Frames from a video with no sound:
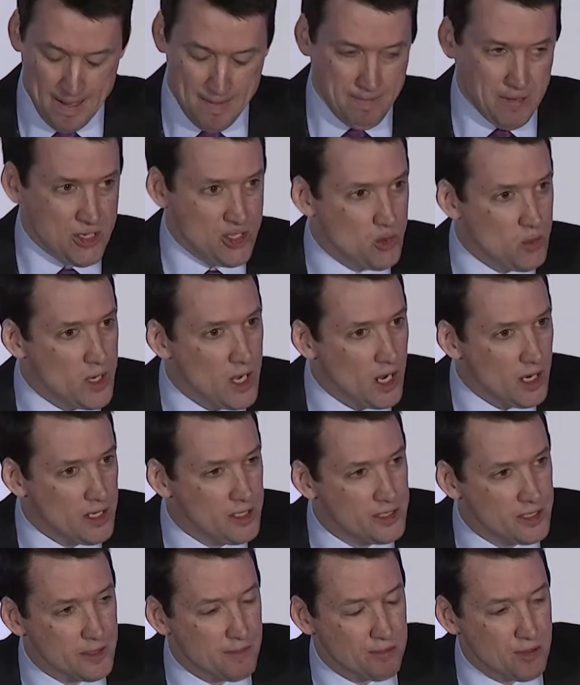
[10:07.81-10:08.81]
But as we got
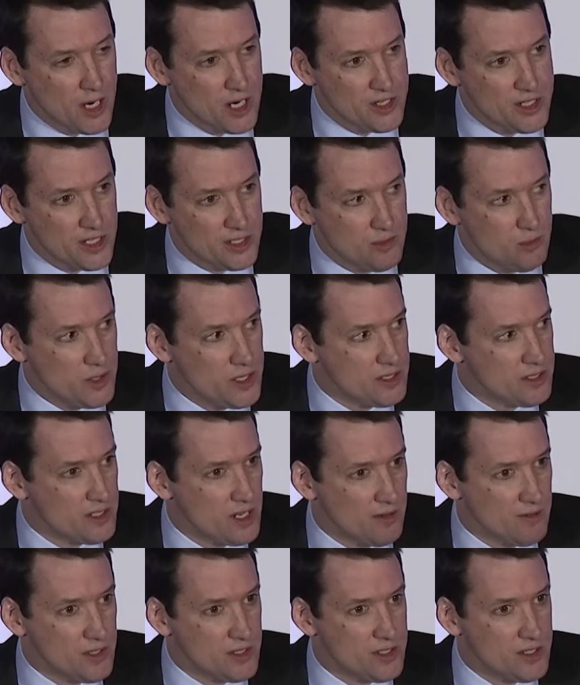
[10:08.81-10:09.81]
into the project, we
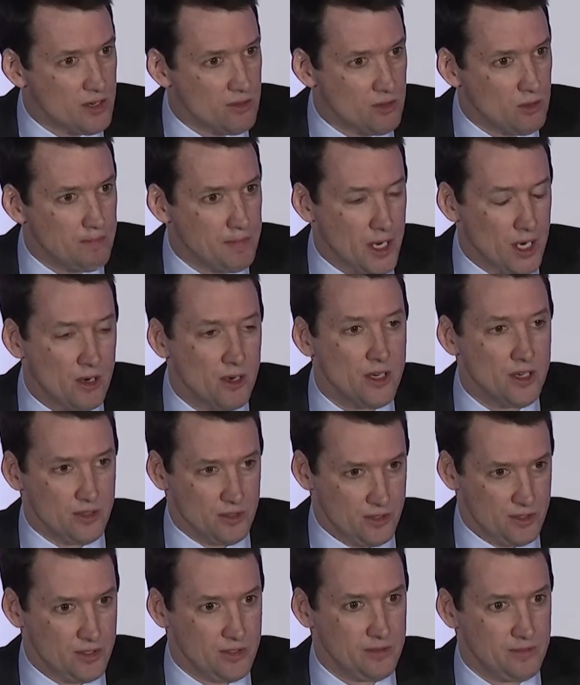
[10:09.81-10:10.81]
discovered several
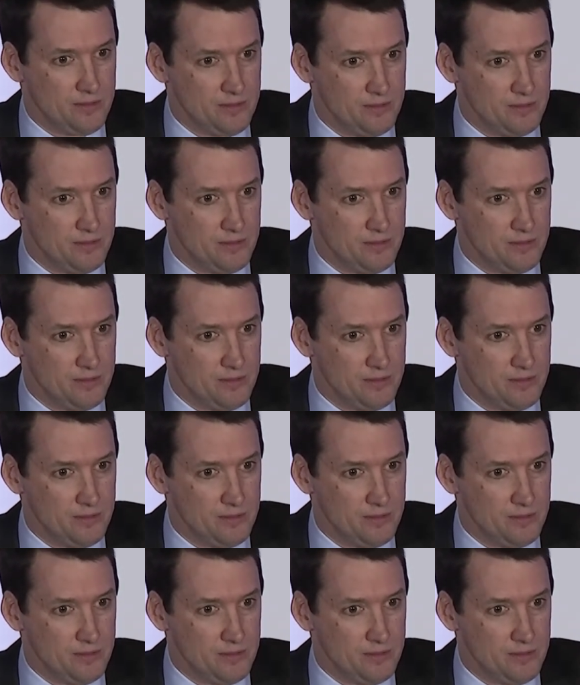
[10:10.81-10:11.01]
barriers